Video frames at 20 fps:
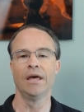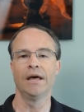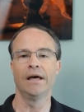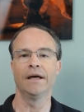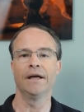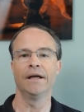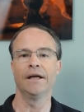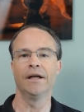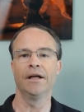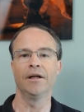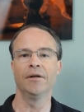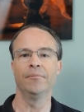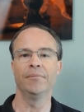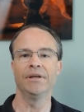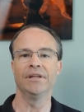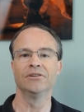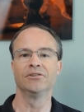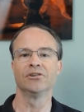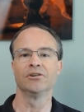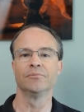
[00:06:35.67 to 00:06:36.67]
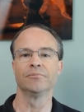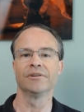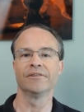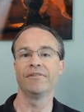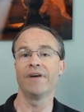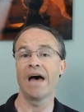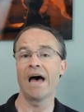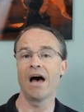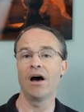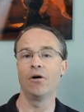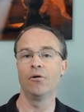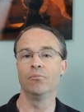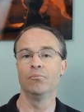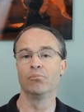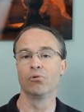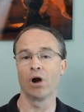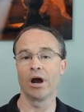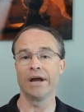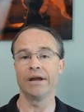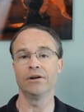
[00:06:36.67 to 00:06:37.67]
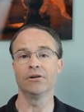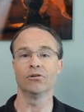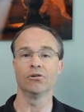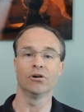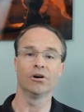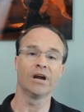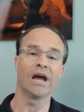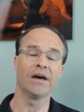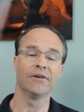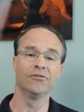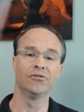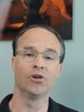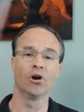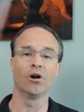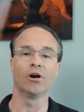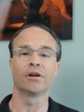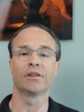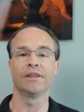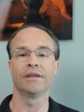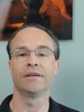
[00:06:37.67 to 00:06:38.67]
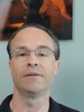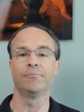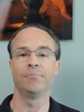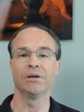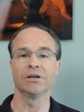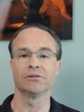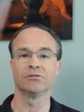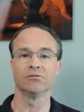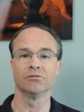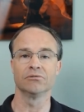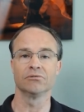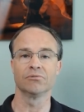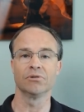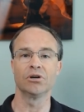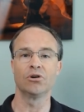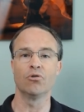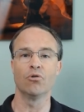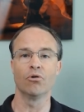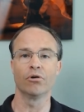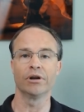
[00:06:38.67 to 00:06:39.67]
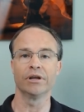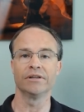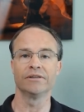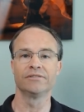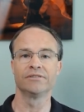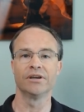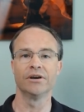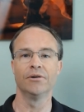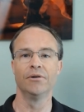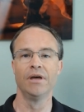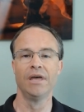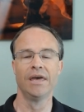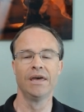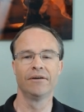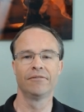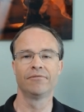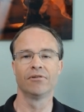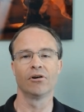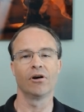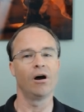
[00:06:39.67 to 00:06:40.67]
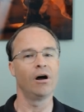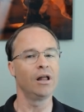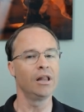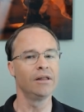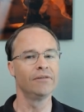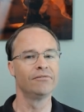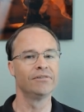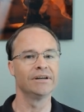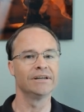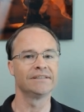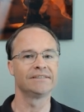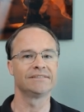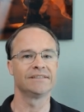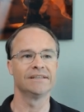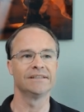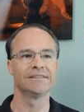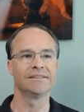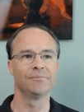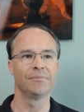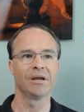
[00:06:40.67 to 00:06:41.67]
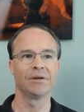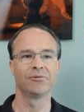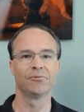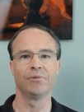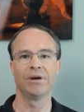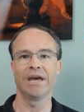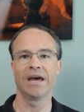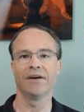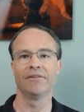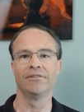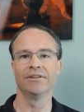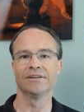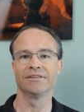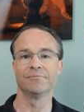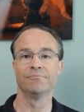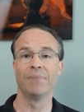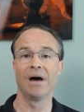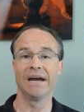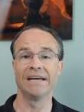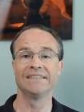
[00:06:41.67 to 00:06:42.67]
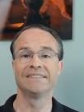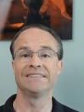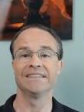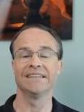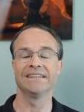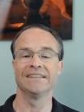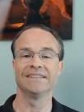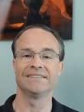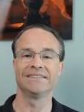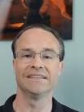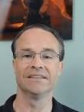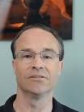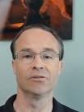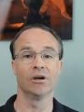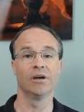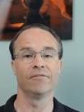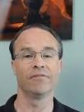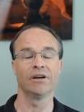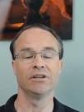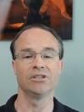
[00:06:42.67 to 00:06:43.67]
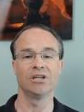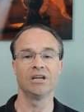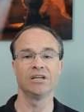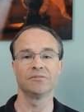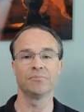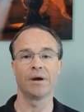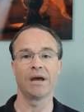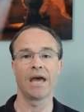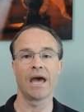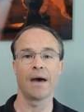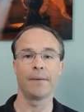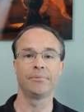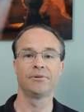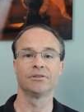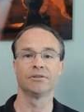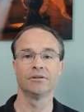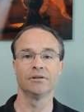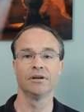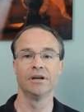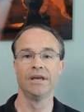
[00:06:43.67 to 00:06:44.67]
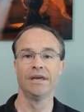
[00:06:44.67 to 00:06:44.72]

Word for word: um, in terms of how bright or how dark the picture is recorded. So for all of us, uh, sometimes we have this mindset that says, well, if I change my aperture,